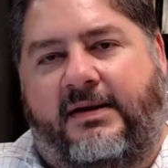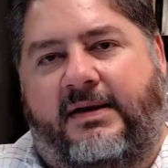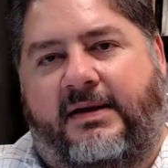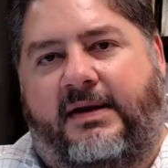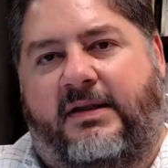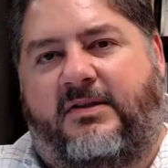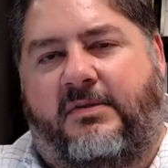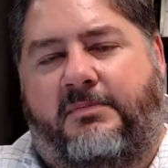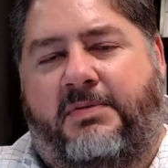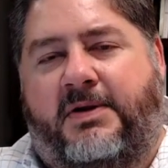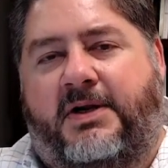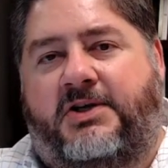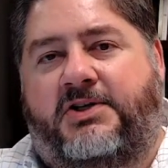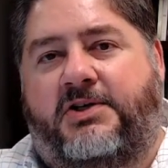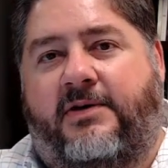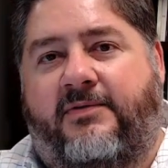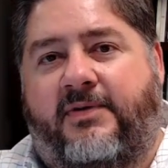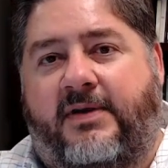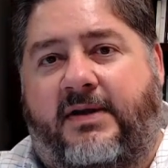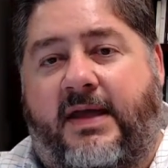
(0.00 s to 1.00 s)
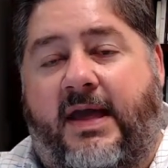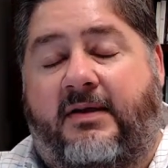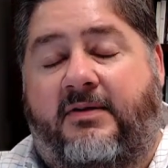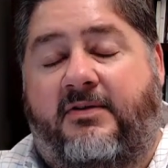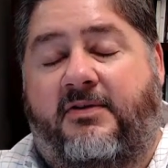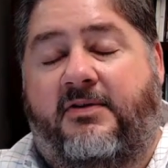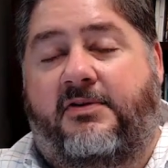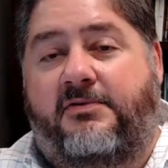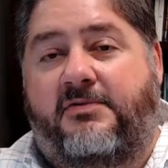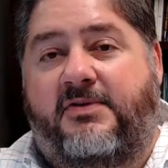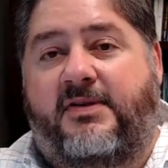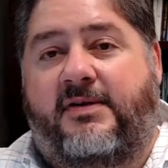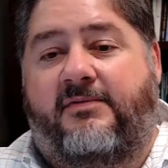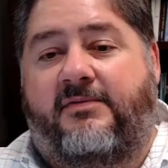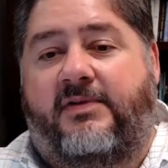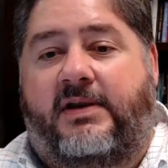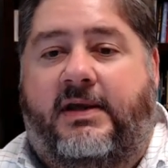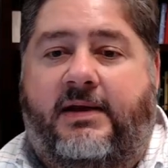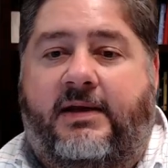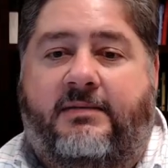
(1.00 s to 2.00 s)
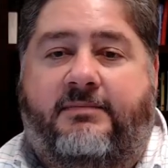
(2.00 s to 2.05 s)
It's a picture of exclusivity.